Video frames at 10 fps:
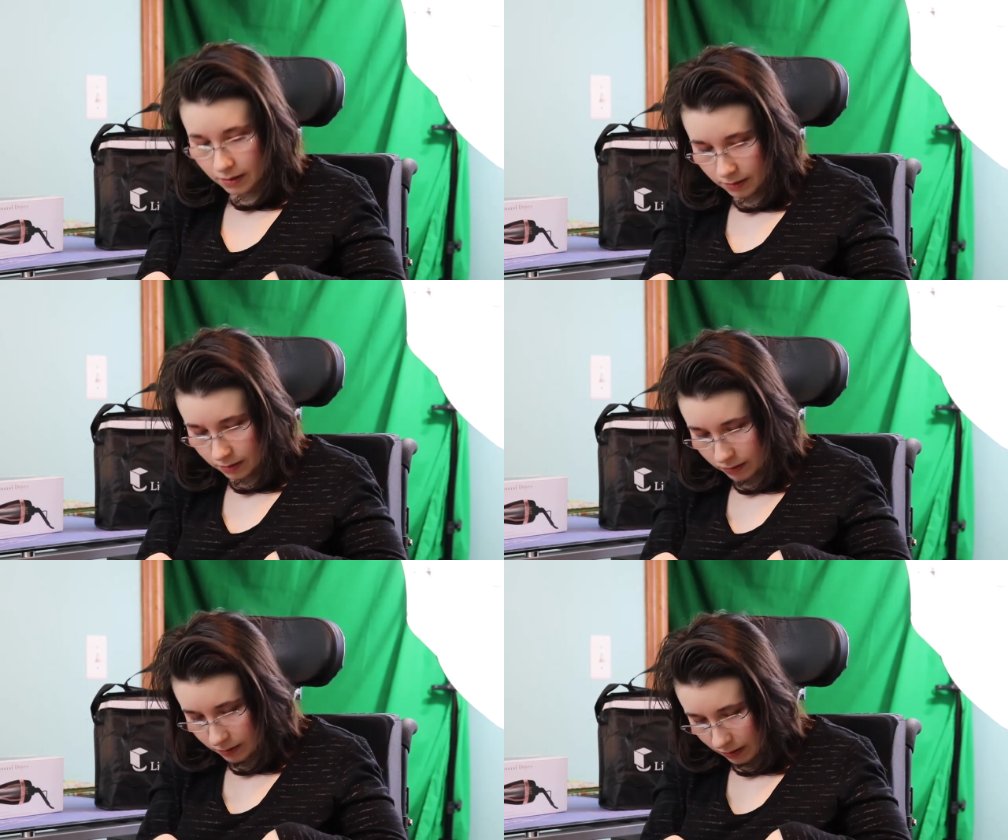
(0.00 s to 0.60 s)

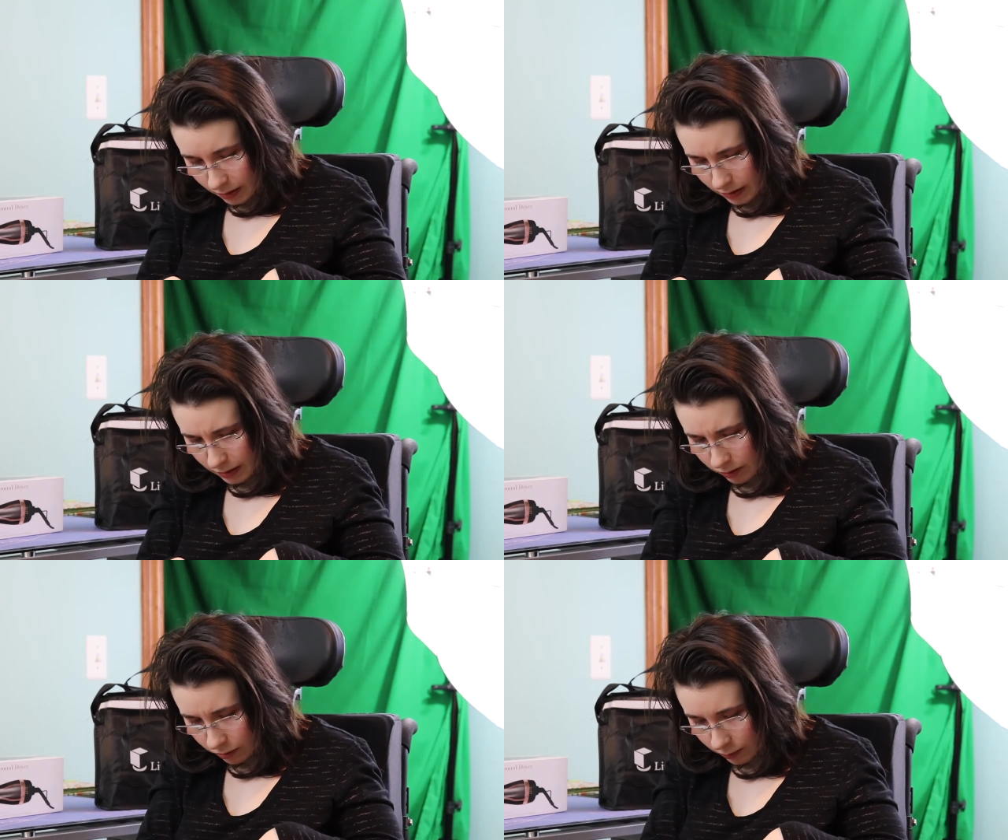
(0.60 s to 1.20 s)
So it's
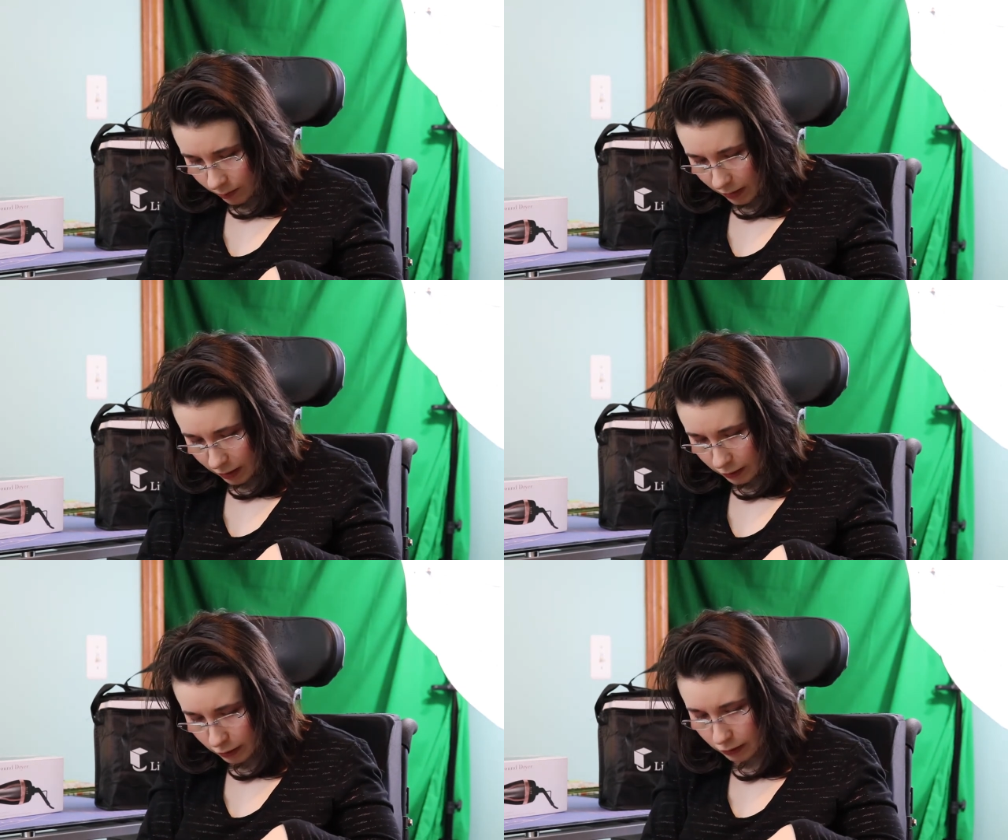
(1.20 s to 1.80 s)
easy for
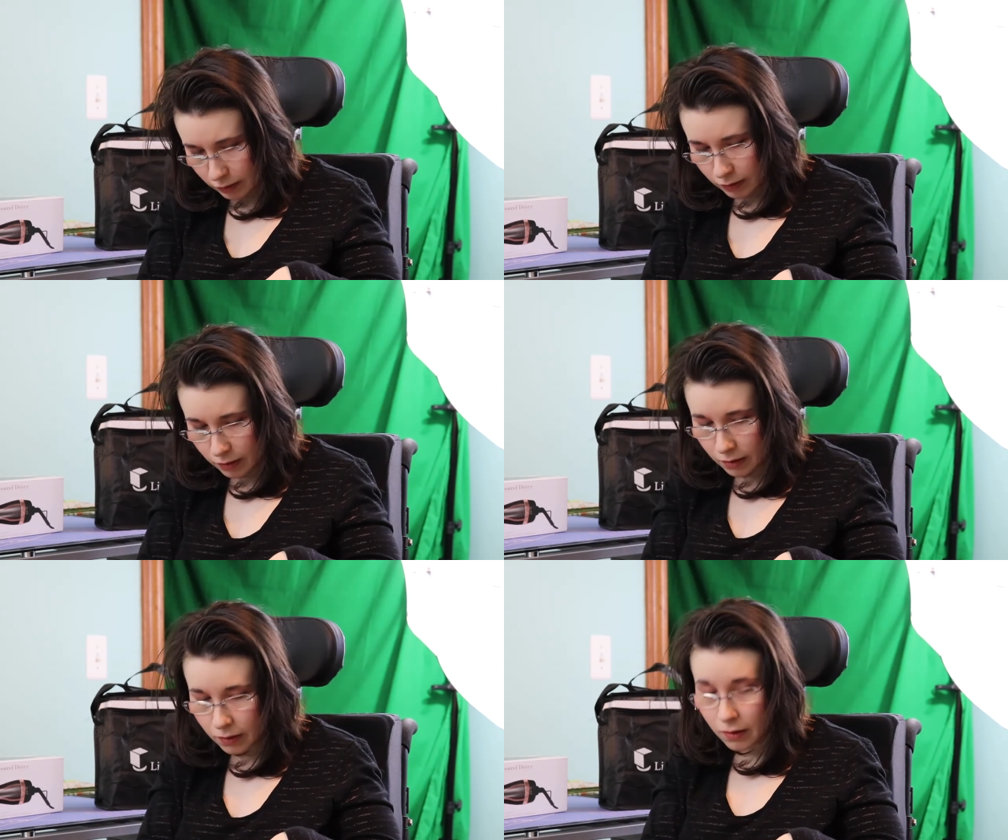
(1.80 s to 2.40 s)
me to
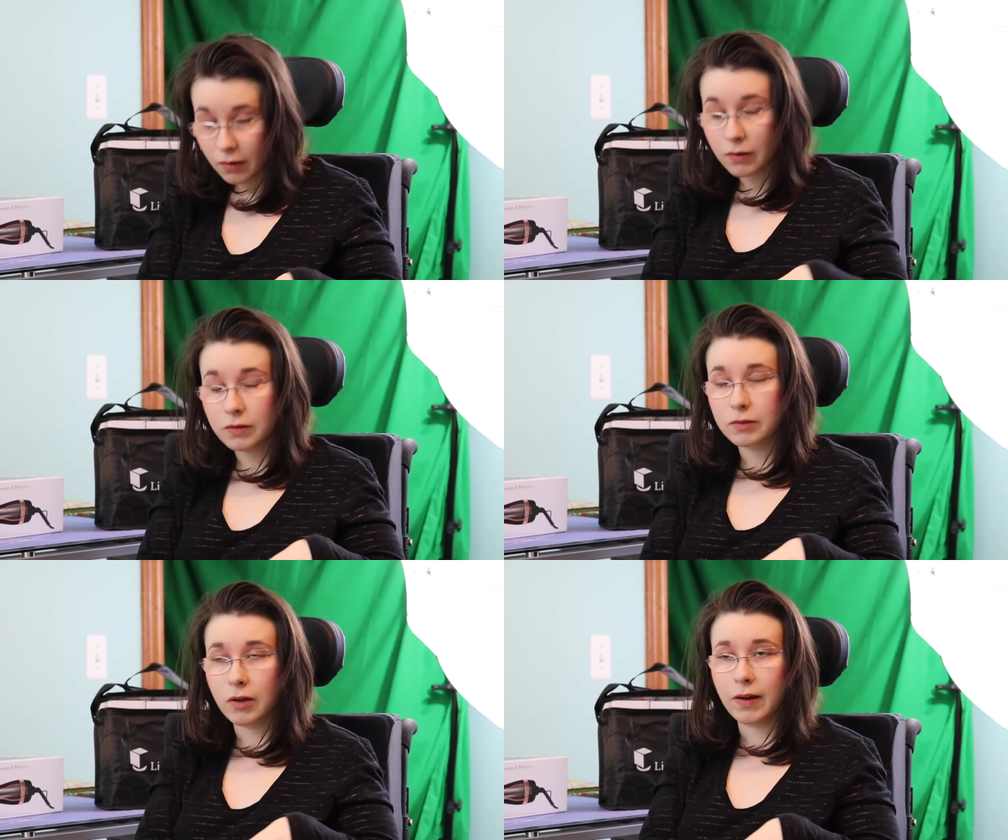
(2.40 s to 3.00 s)

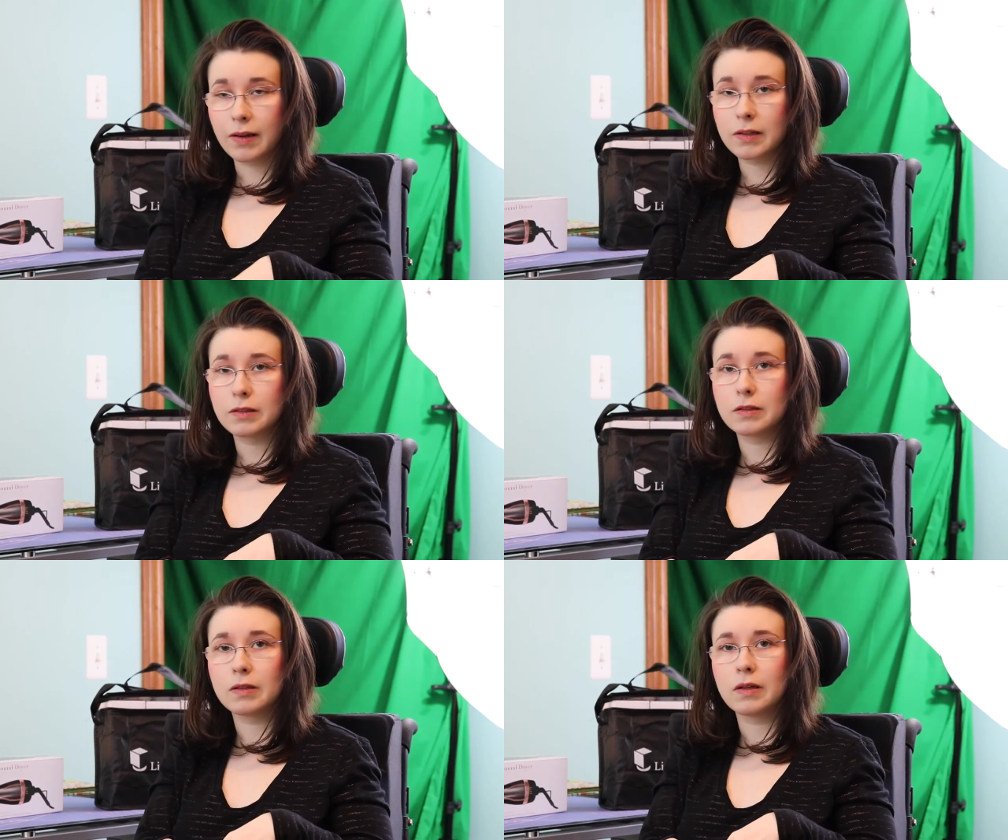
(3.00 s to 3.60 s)
so I can
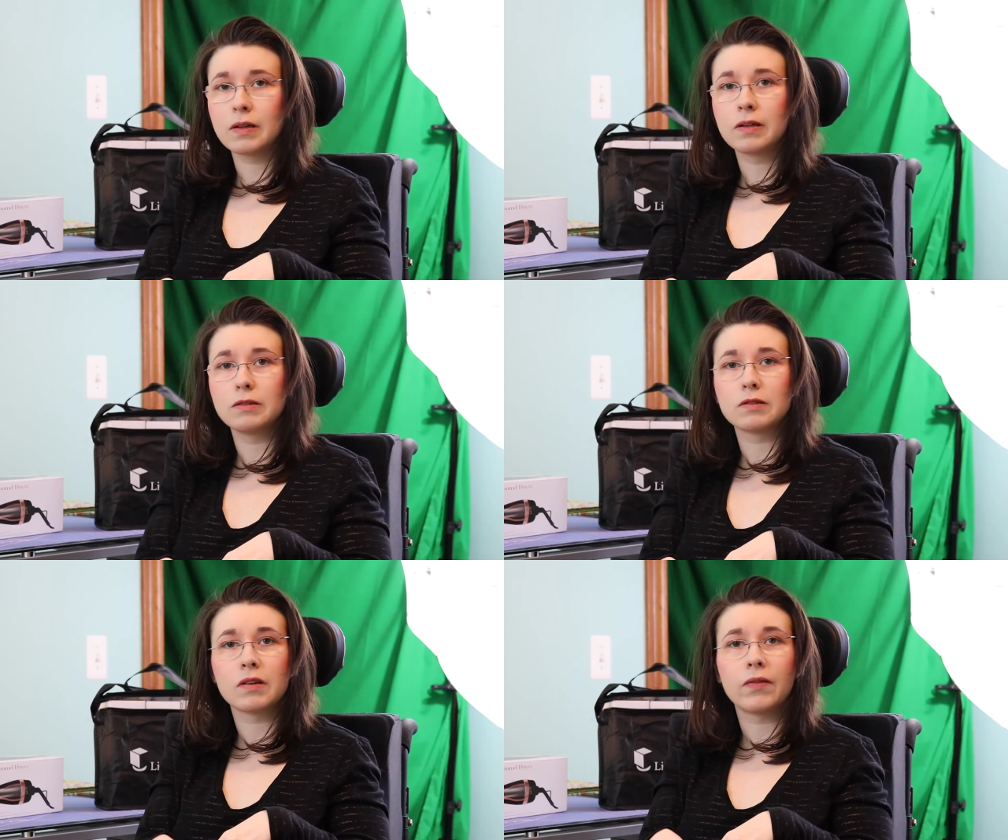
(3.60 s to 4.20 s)
still
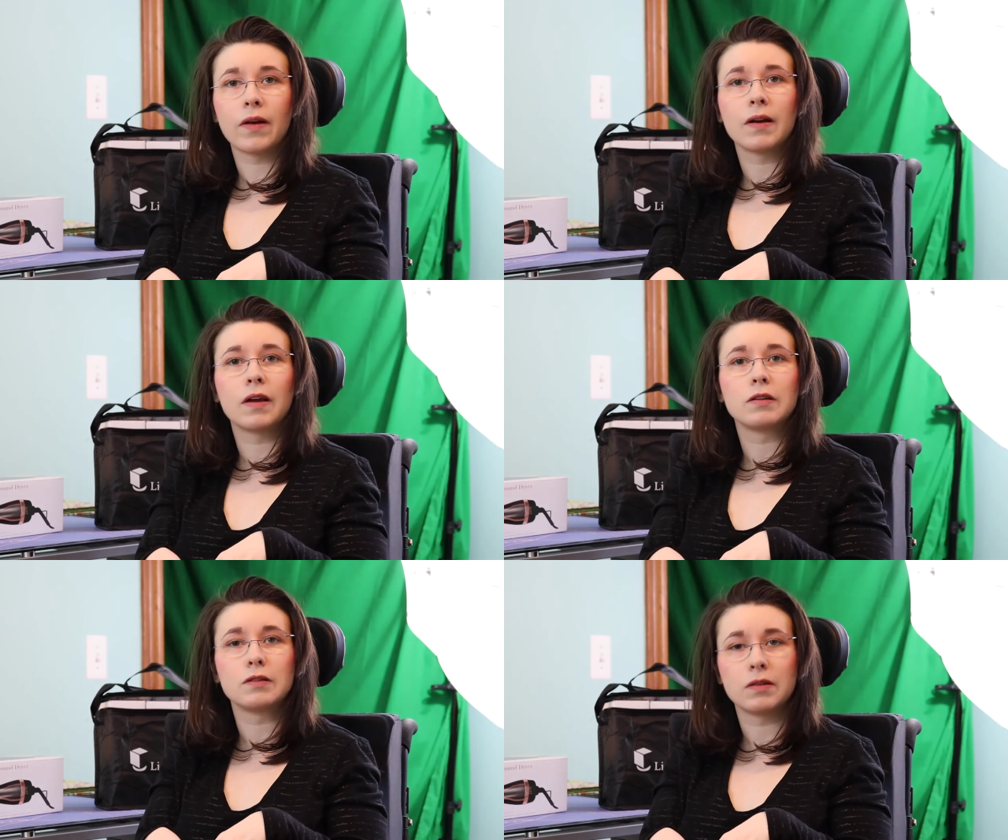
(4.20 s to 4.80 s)
use if I
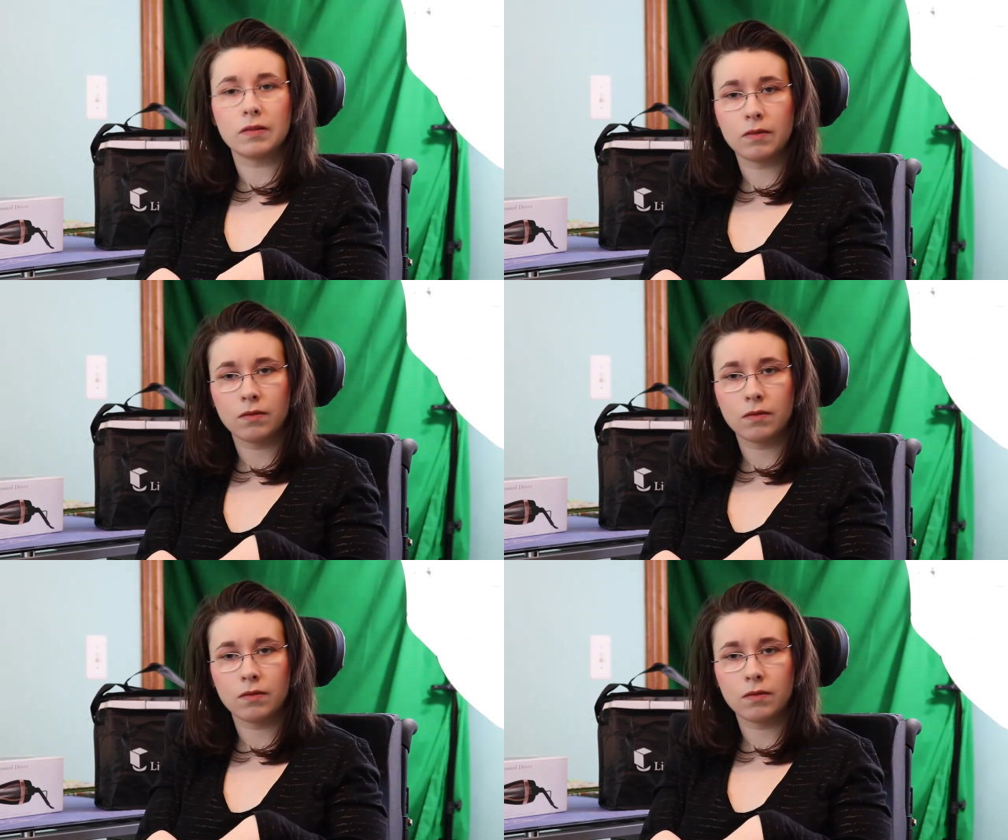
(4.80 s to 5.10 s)
need to.